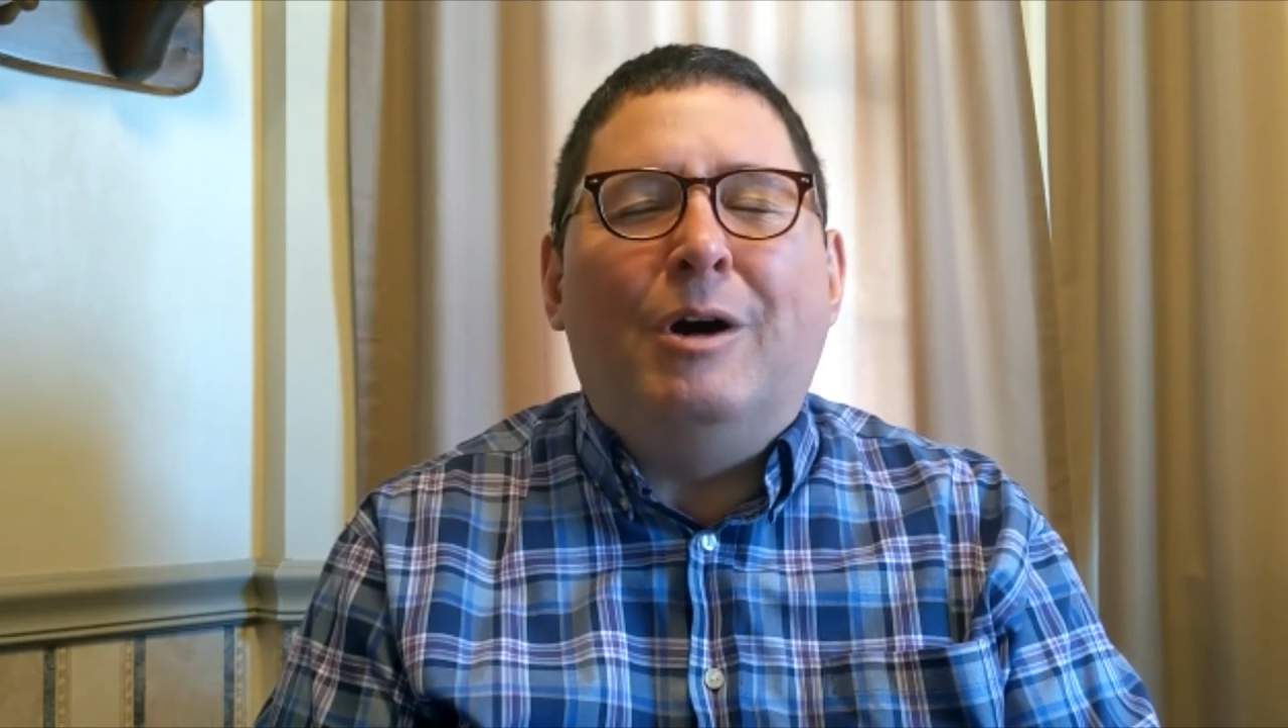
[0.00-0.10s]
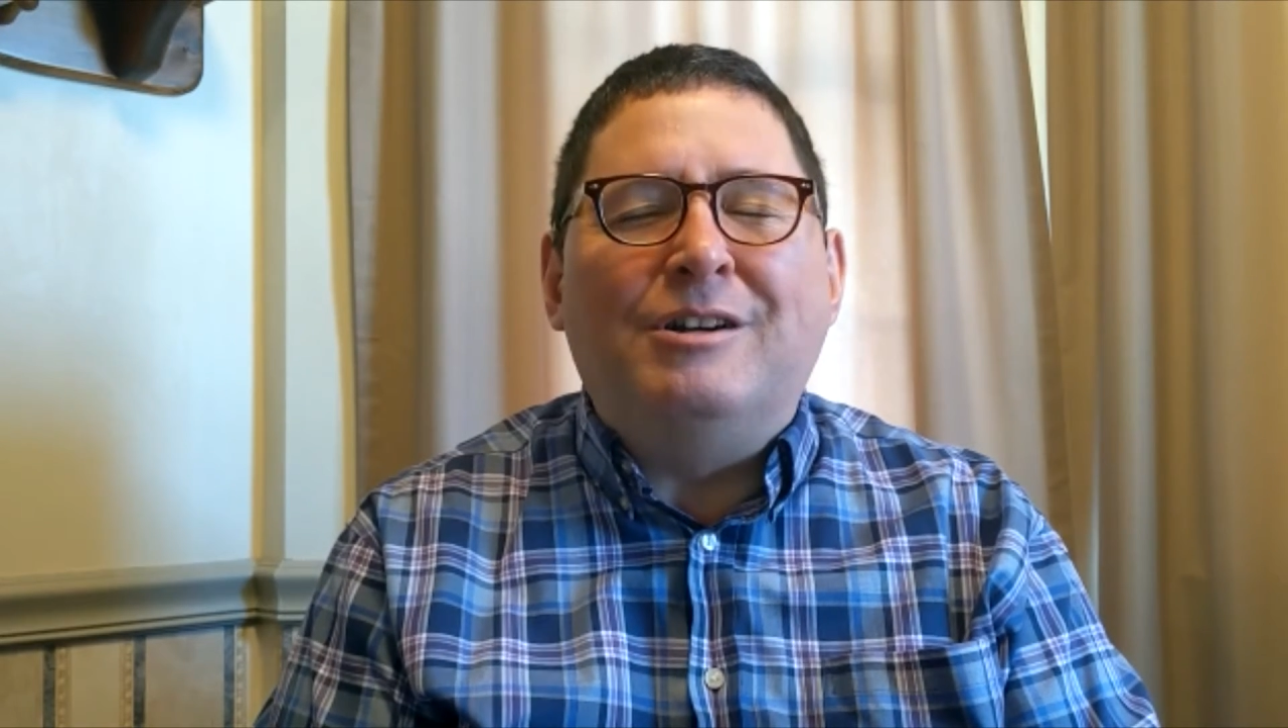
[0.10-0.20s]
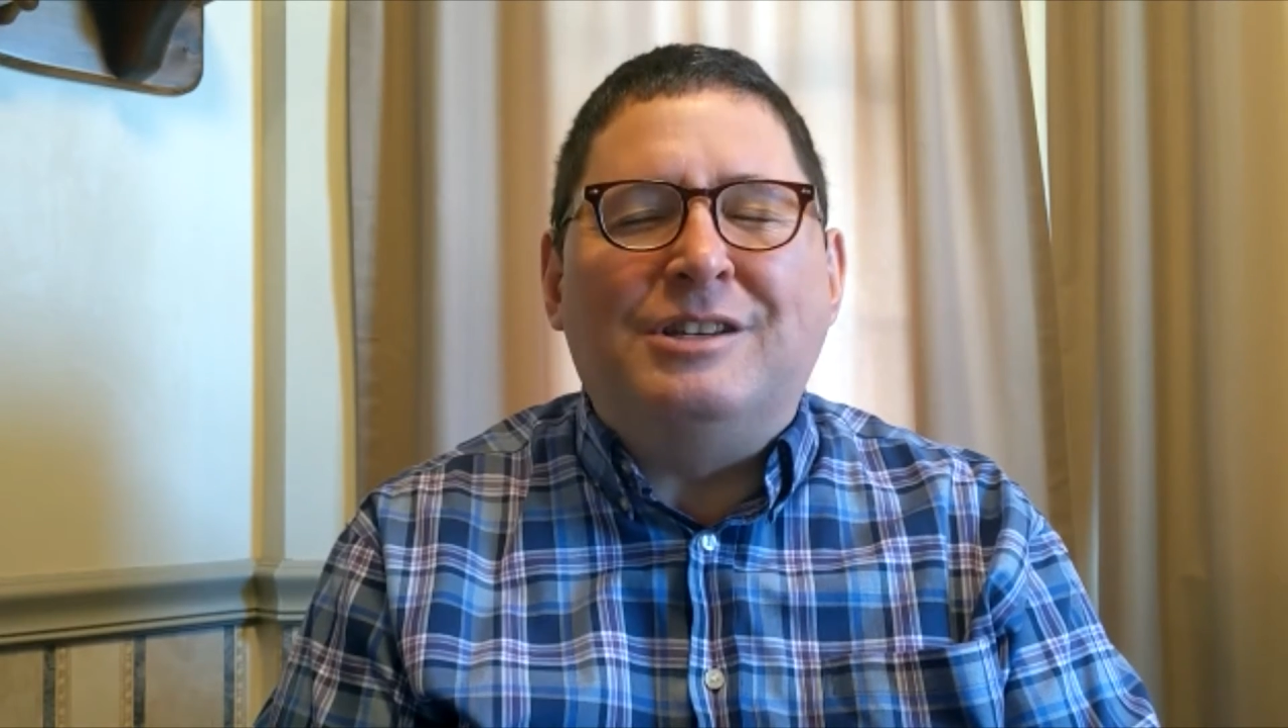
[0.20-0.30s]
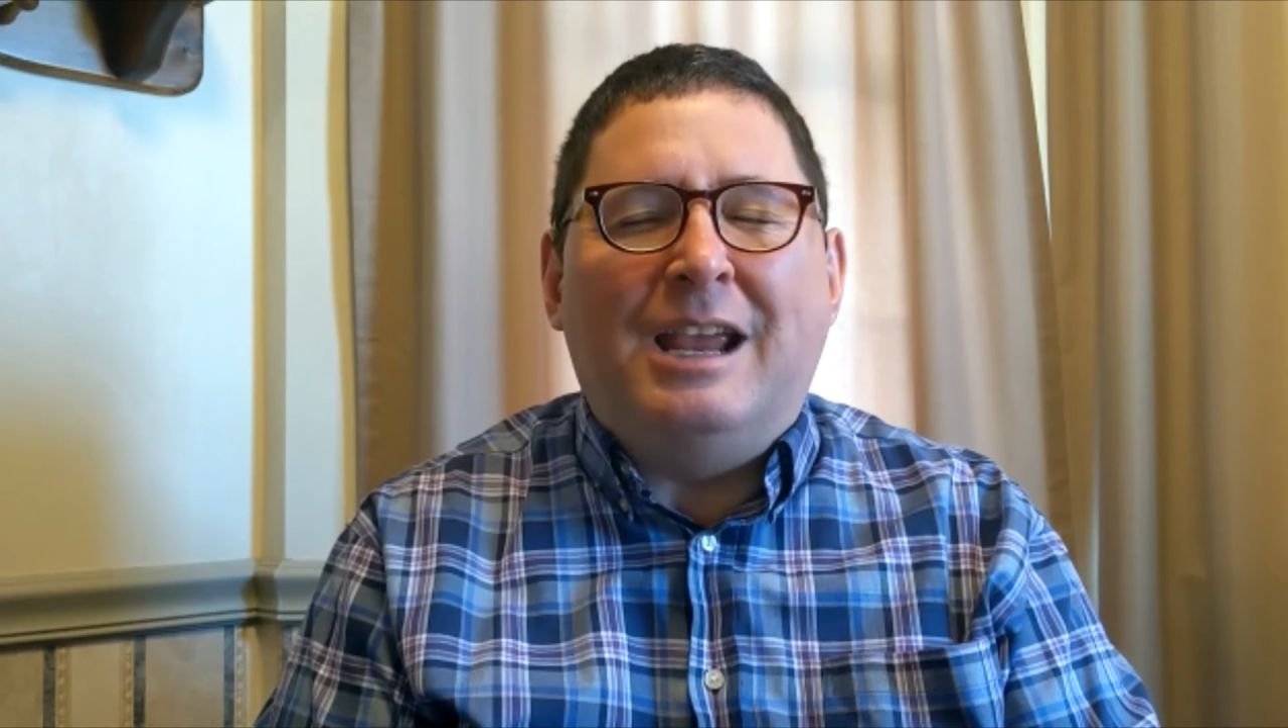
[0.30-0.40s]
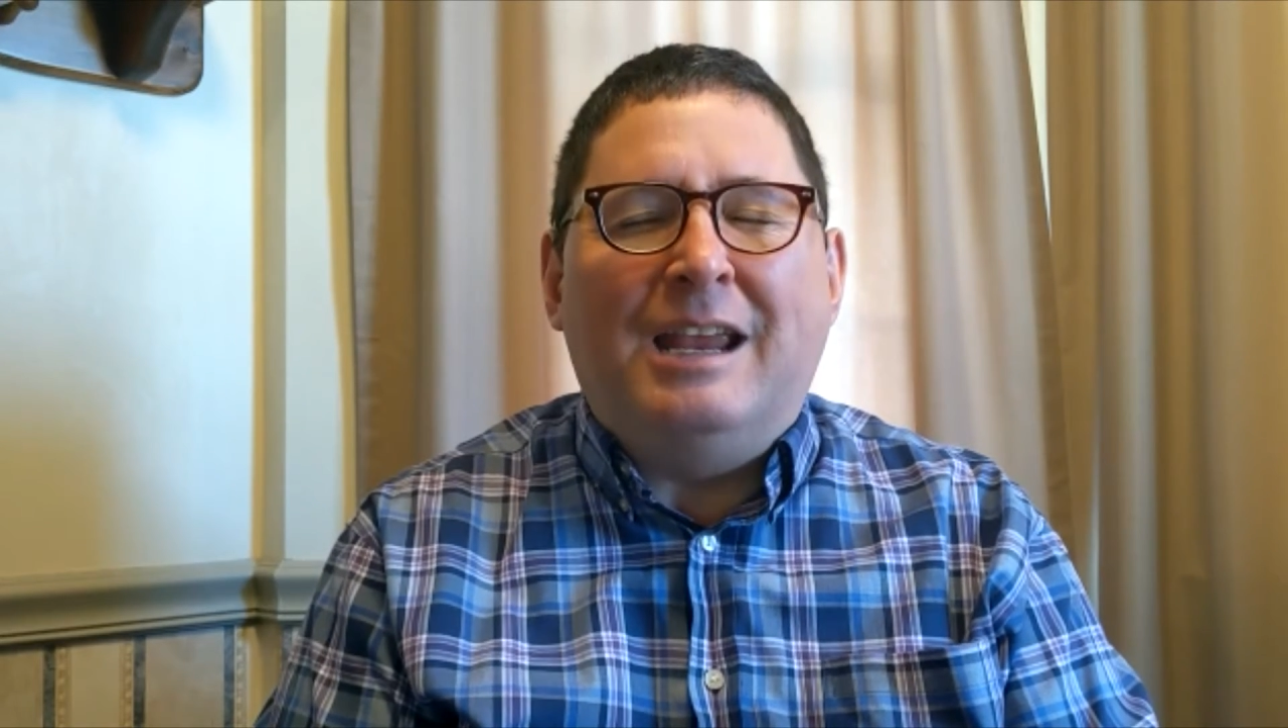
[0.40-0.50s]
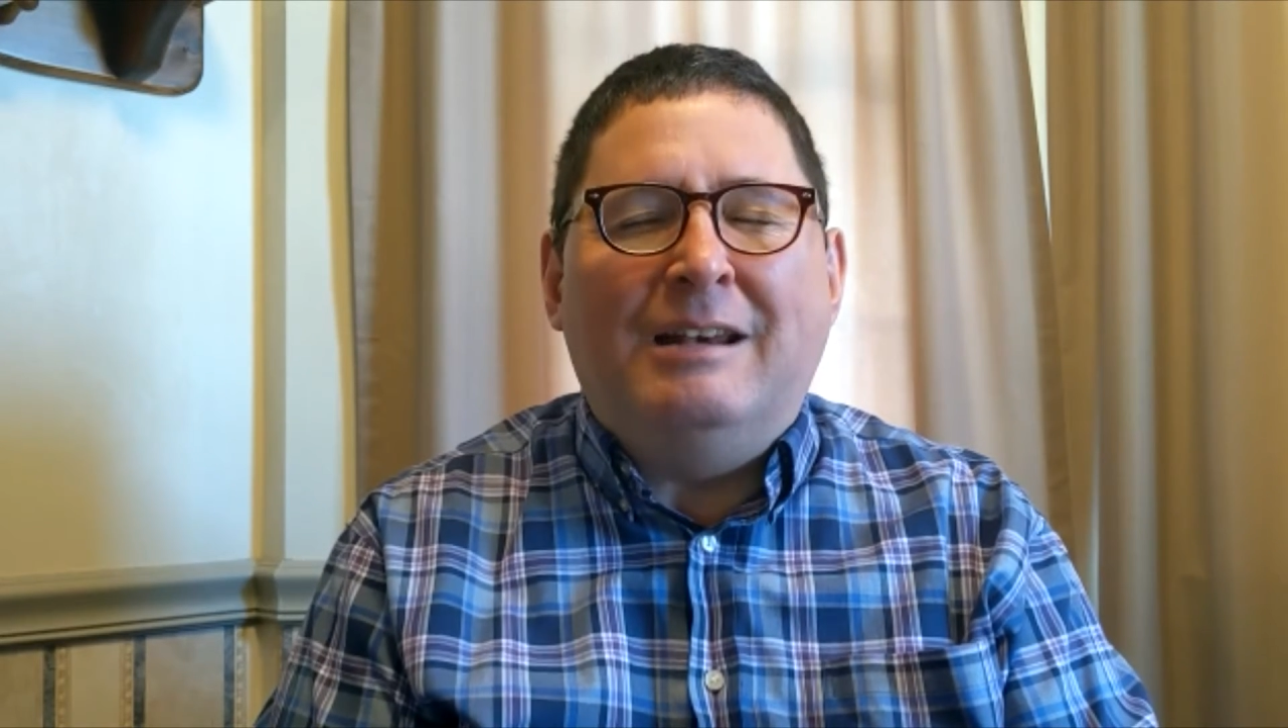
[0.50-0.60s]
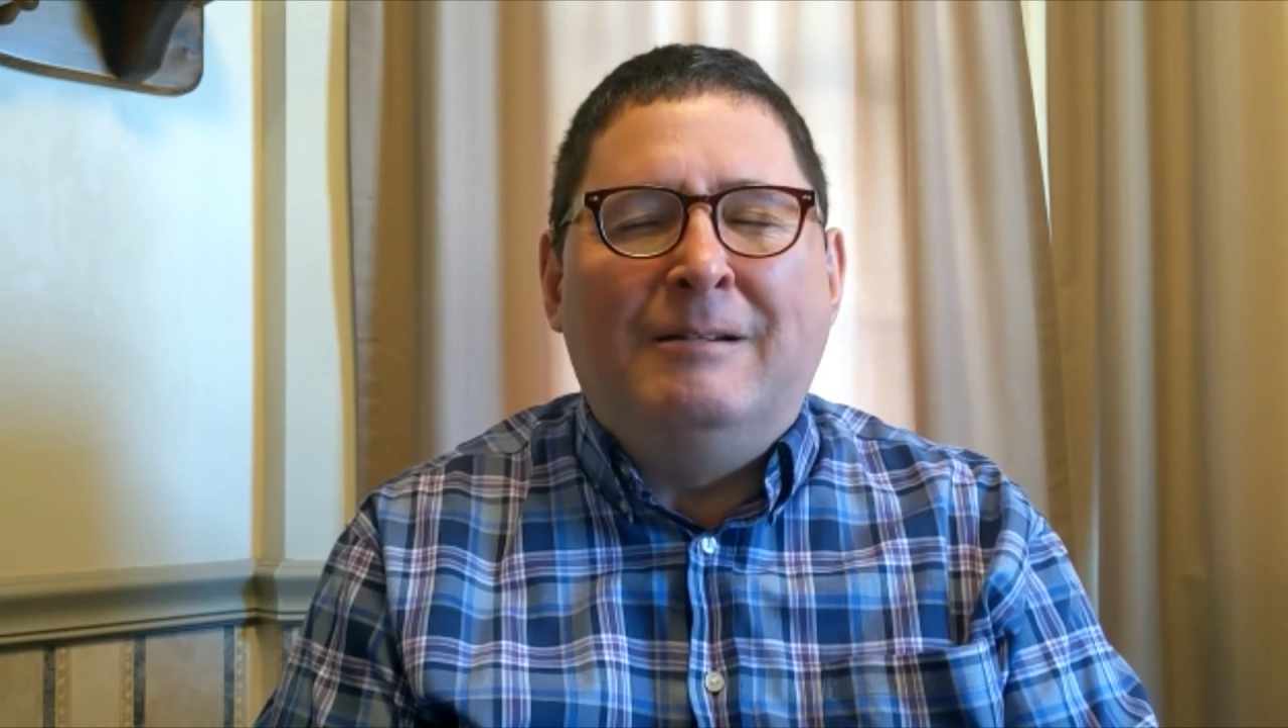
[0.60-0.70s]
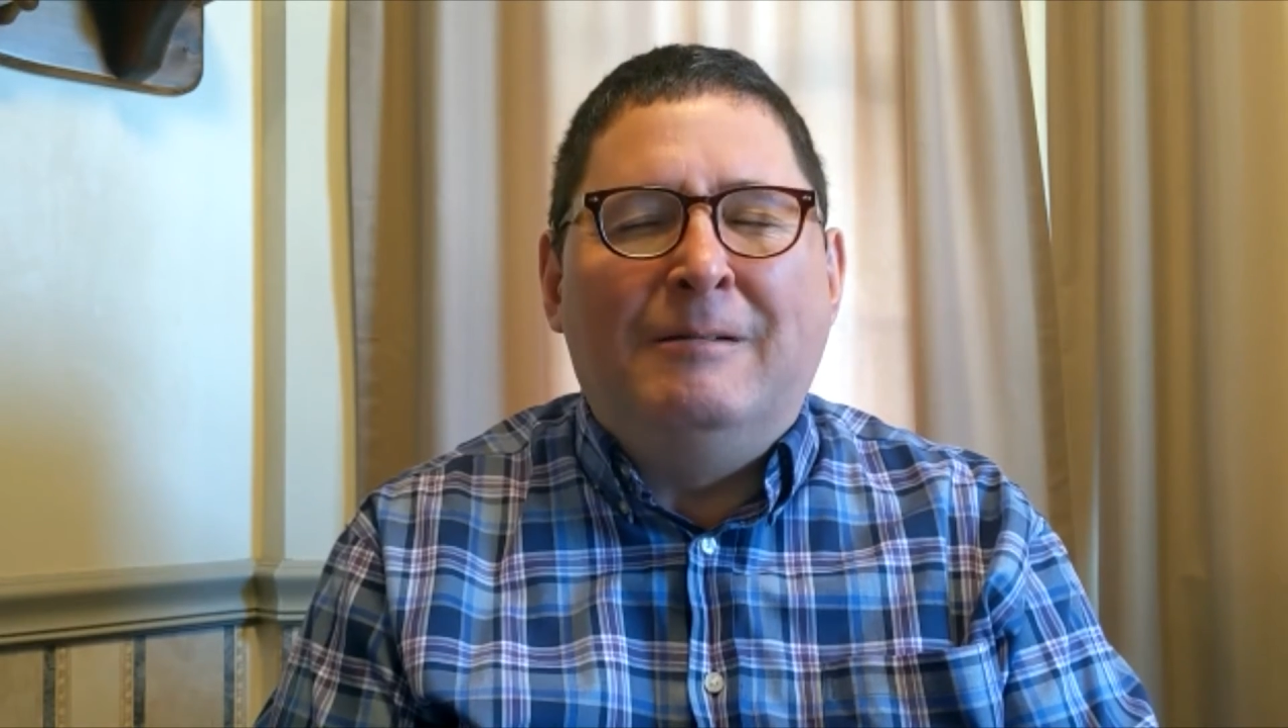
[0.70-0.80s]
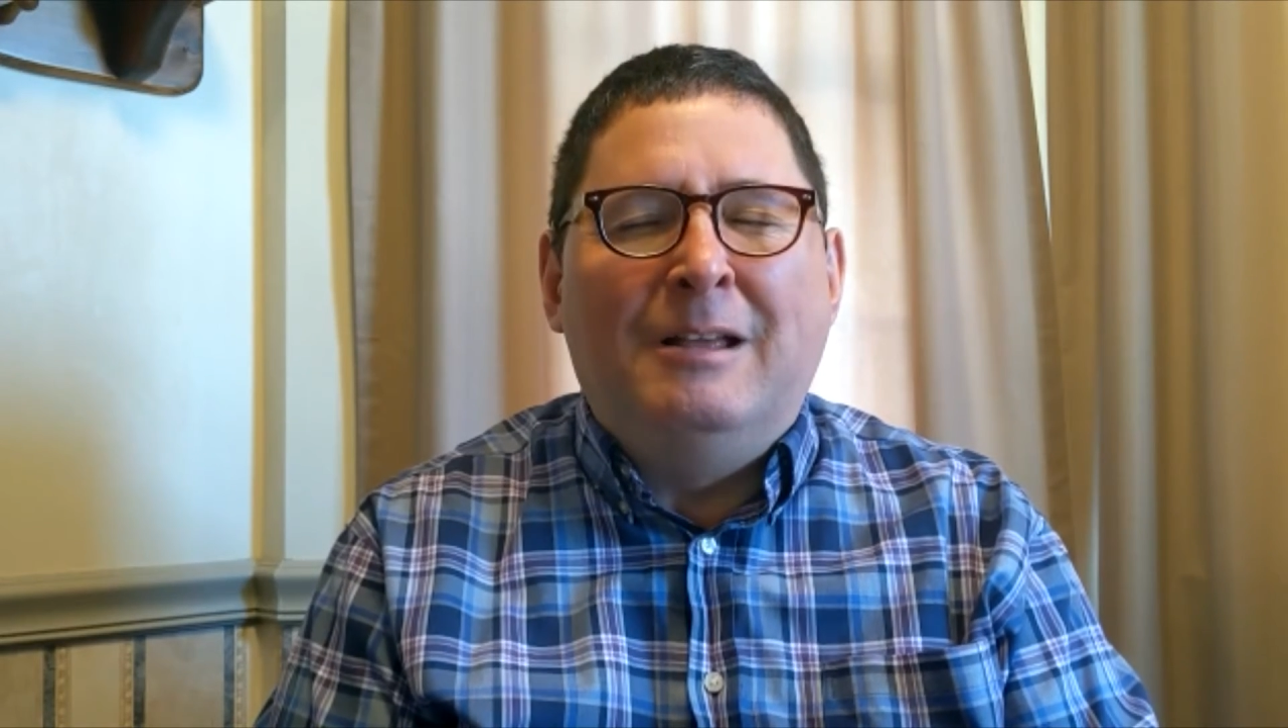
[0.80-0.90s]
are saying.